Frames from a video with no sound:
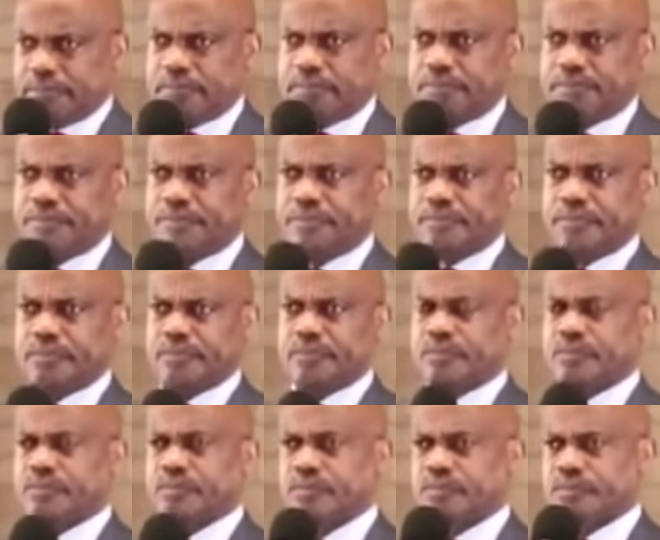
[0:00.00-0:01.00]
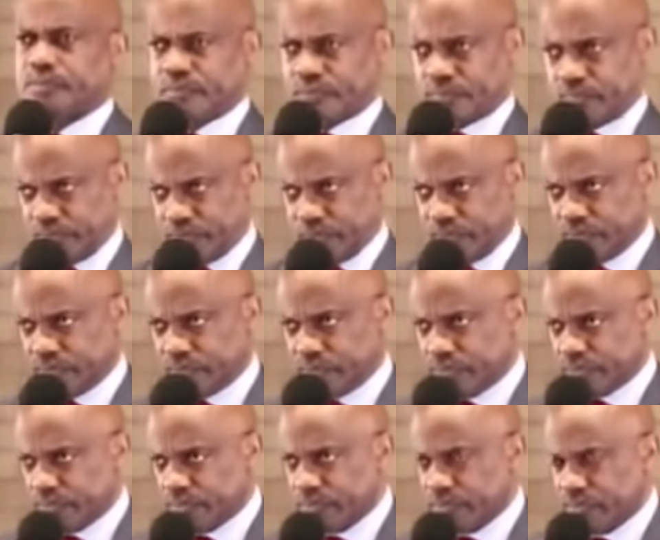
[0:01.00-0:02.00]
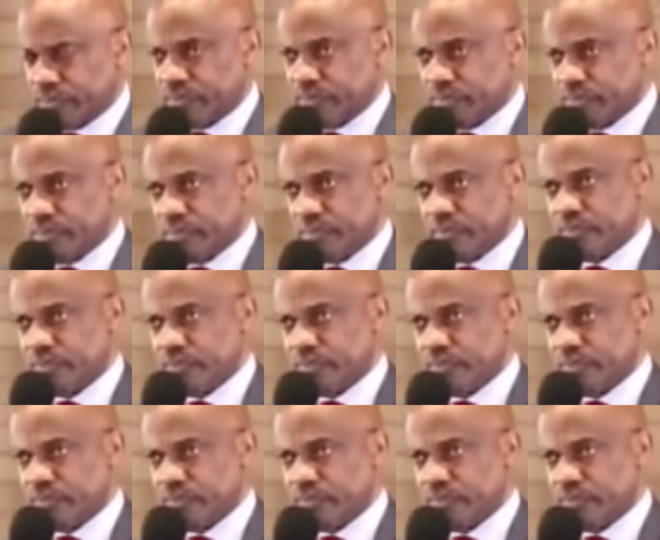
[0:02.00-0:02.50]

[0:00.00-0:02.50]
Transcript: (no one is talking)